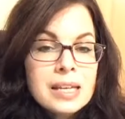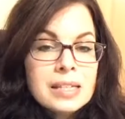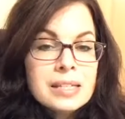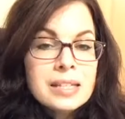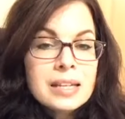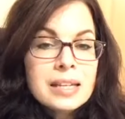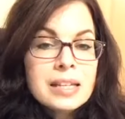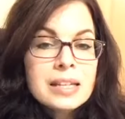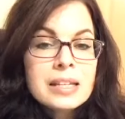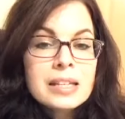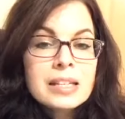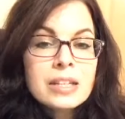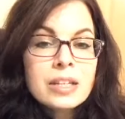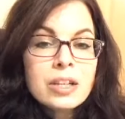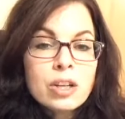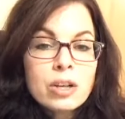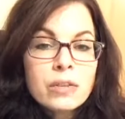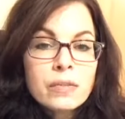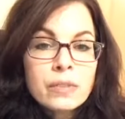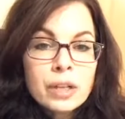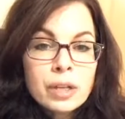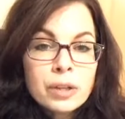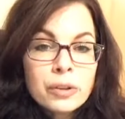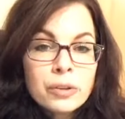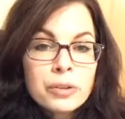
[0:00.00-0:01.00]
taking care
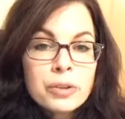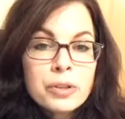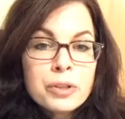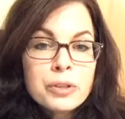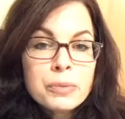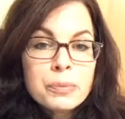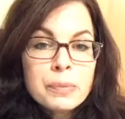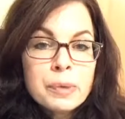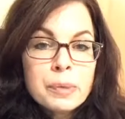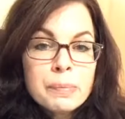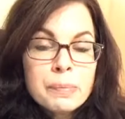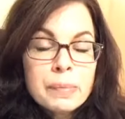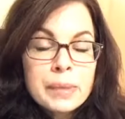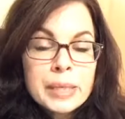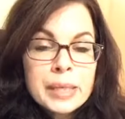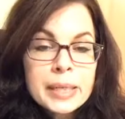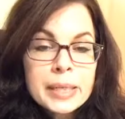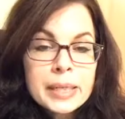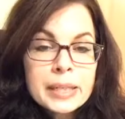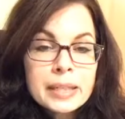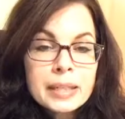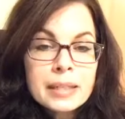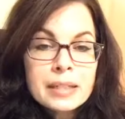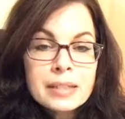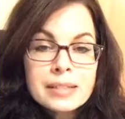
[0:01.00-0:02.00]
of another human
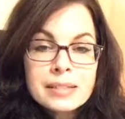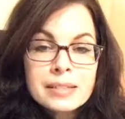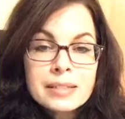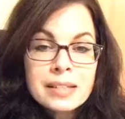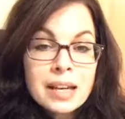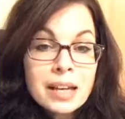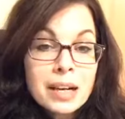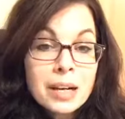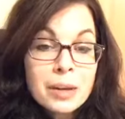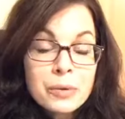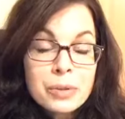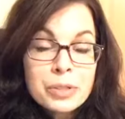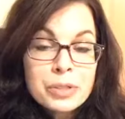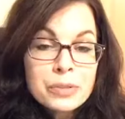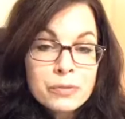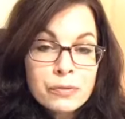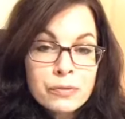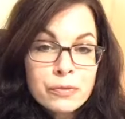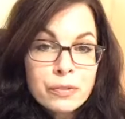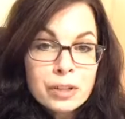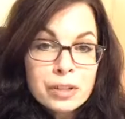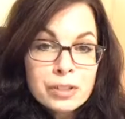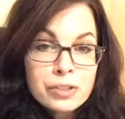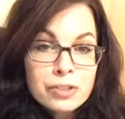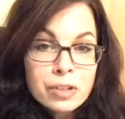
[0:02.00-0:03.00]
being is not always a
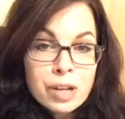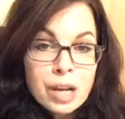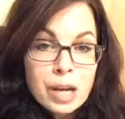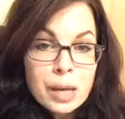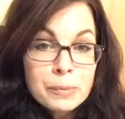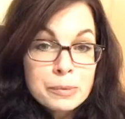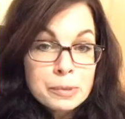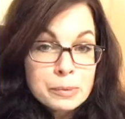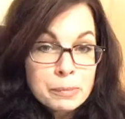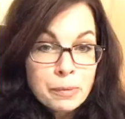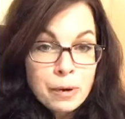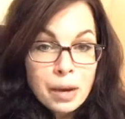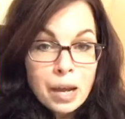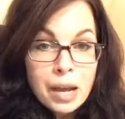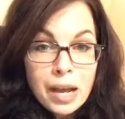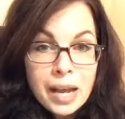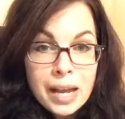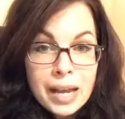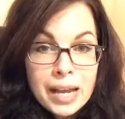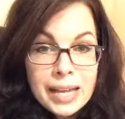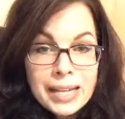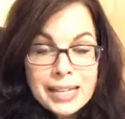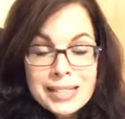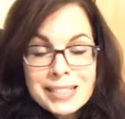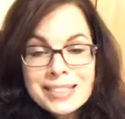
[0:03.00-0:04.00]
fun job.
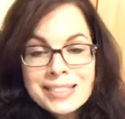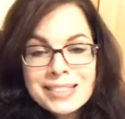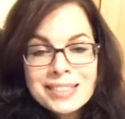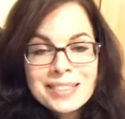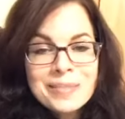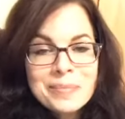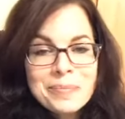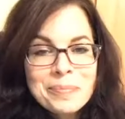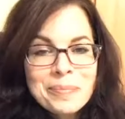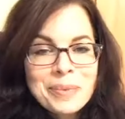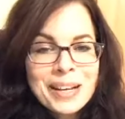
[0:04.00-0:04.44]
Surprise!